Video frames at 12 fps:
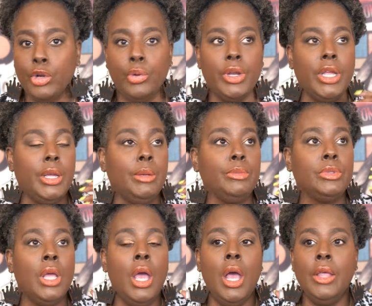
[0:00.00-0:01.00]
creams,
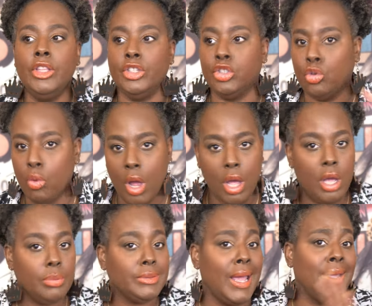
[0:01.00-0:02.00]
the
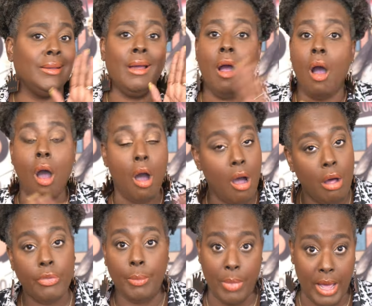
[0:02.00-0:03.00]
scrub, like
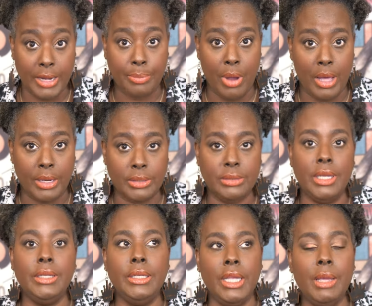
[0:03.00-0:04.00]
all the body products.
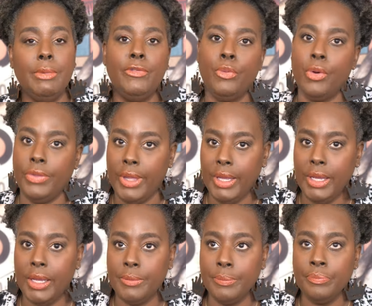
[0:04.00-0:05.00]
And then before
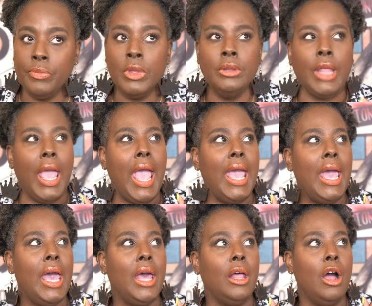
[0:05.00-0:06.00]
then, they
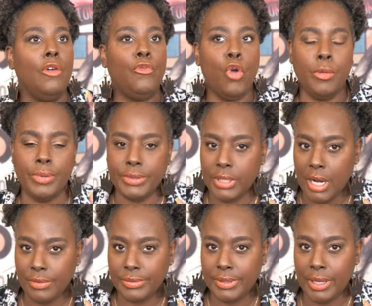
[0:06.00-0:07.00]
had a 40%
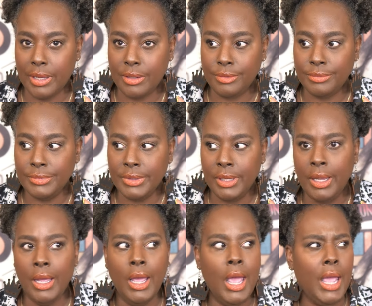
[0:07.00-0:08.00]
off sale.
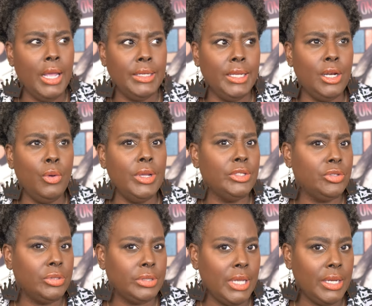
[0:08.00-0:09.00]
And then on
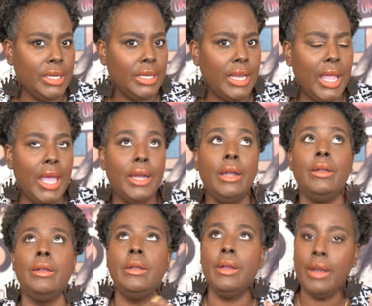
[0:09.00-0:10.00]
Easter Sunday, they had
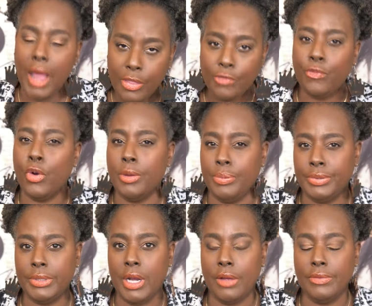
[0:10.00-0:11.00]
another
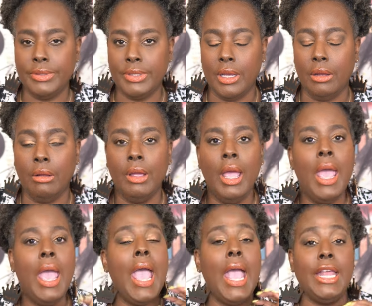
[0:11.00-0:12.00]
40% off sale.
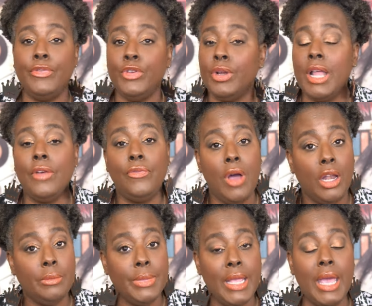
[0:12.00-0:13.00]
And if you're not
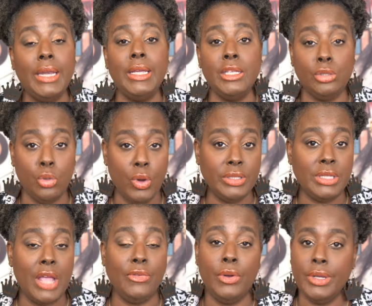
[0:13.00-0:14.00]
following me at It's Lori's
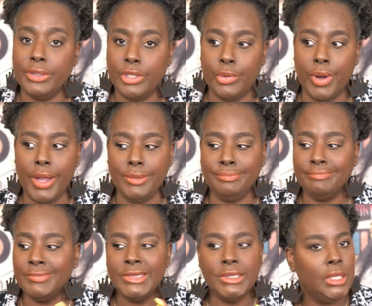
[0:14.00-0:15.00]
Life on Instagram,
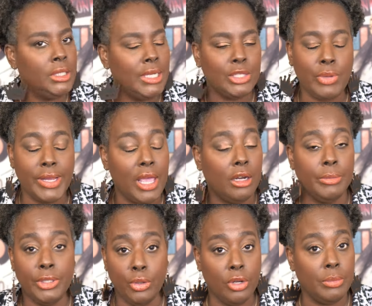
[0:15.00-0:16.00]
that's why y'all don't
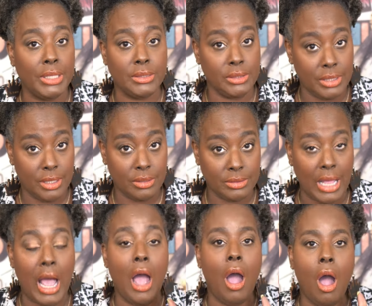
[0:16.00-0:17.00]
be knowing about the sales.
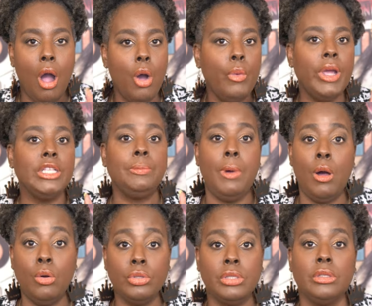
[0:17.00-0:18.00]
I always
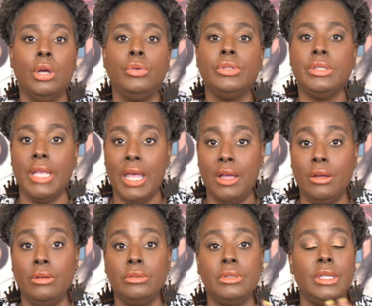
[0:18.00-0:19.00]
post those
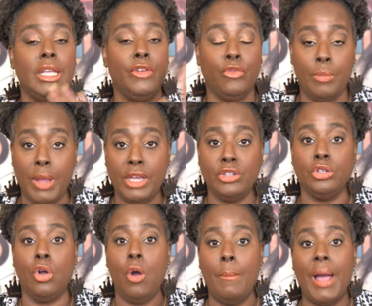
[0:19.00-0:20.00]
sales information
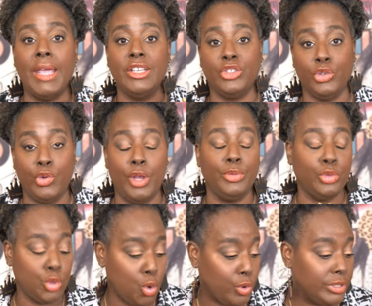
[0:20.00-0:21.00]
on my Instagram
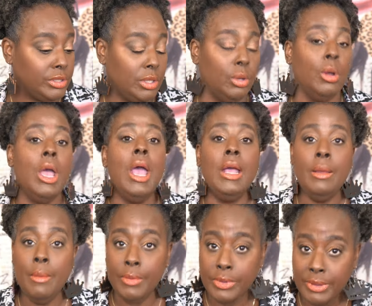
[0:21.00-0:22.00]
story. So
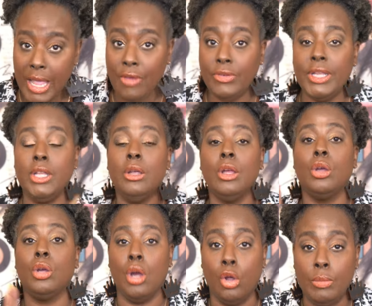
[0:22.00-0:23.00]
definitely
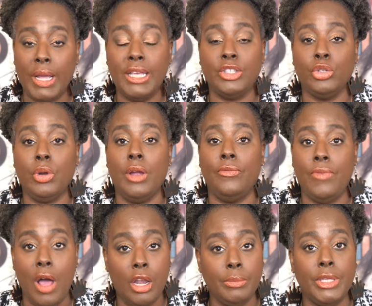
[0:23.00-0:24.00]
go to my Instagram,
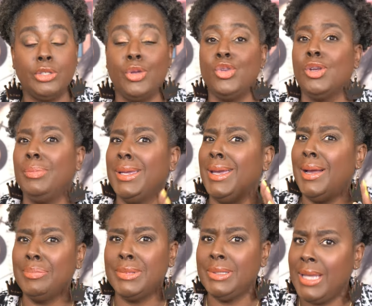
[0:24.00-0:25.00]
follow me so you can be
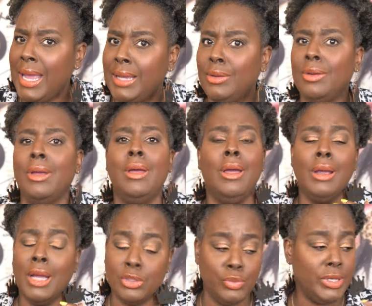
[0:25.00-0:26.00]
up to date.
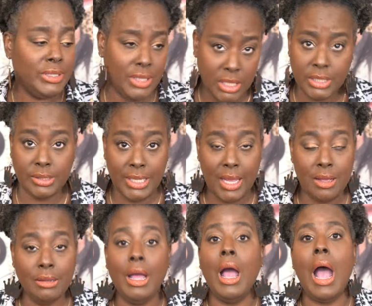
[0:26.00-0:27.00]
Because when it's a good
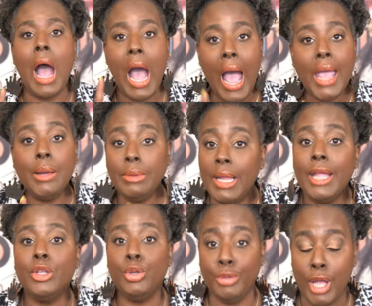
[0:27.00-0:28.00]
sale, I am
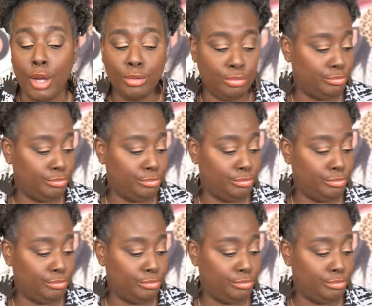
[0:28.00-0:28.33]
letting you know.